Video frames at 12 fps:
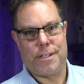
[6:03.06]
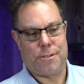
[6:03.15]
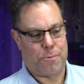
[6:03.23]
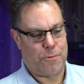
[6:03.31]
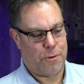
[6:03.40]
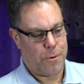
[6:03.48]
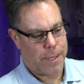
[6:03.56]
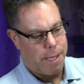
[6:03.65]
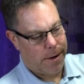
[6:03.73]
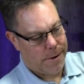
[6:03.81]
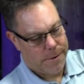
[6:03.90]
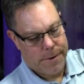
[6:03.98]
this before we
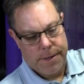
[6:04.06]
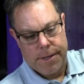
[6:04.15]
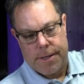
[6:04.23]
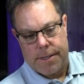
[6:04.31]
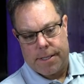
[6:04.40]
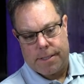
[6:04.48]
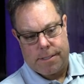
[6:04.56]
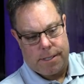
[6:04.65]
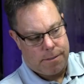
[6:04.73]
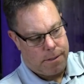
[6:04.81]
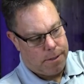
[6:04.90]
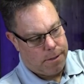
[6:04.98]
go. This
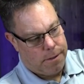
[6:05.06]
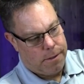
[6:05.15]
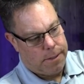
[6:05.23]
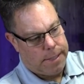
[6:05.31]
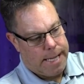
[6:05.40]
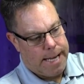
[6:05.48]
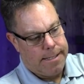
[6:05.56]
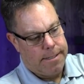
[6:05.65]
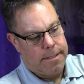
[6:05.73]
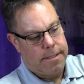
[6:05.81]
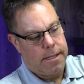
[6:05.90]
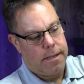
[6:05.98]
is a little
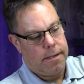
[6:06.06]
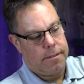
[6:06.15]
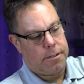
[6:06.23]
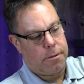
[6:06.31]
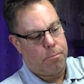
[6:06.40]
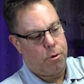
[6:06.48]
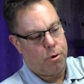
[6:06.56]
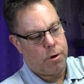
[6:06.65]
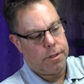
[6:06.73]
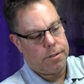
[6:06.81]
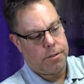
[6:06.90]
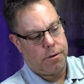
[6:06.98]
lens
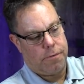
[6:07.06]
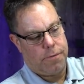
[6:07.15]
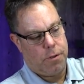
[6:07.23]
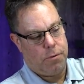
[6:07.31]
support, so if